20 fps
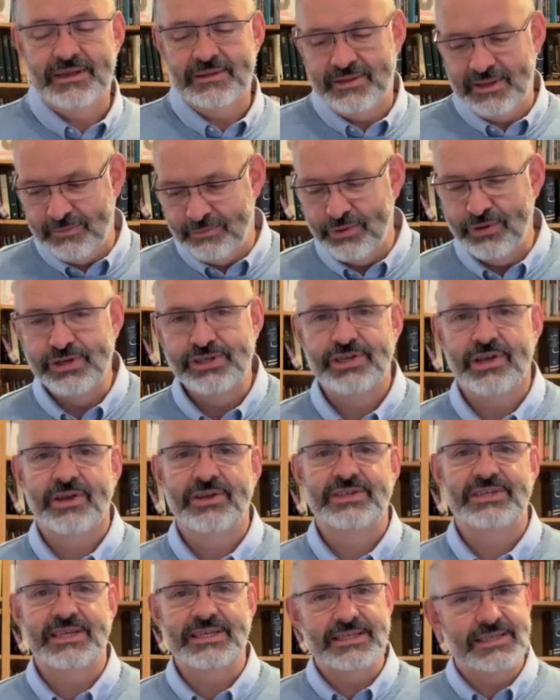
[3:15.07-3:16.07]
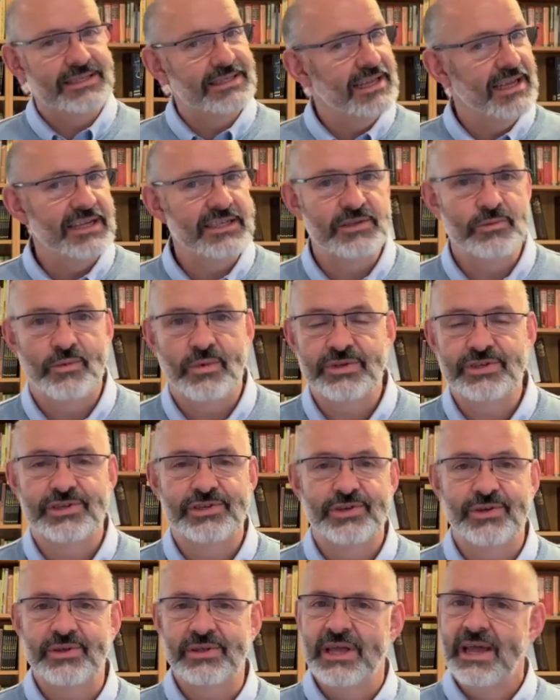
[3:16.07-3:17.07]
They push out. Jesus tells them what to
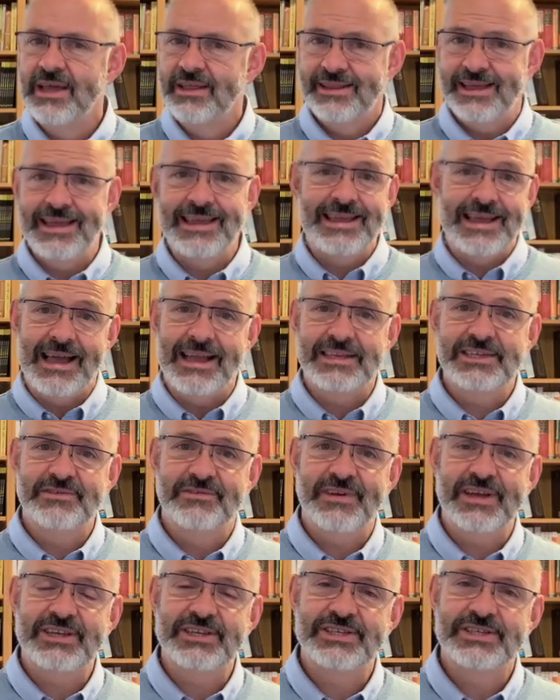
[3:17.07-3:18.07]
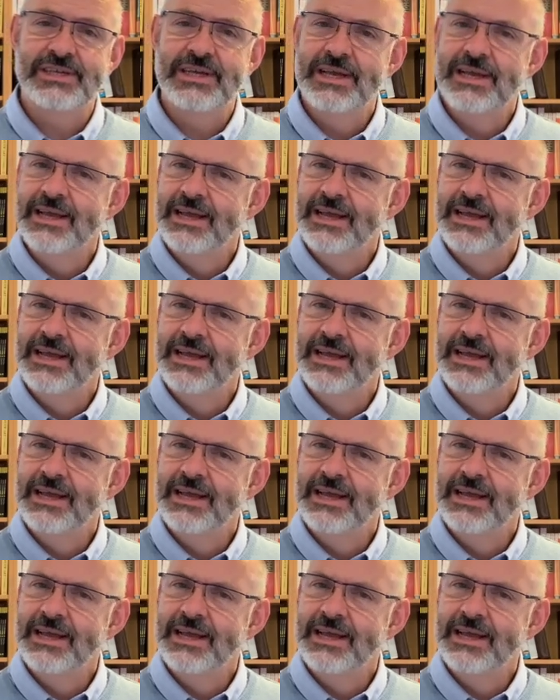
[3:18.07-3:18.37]
do. They catch fish.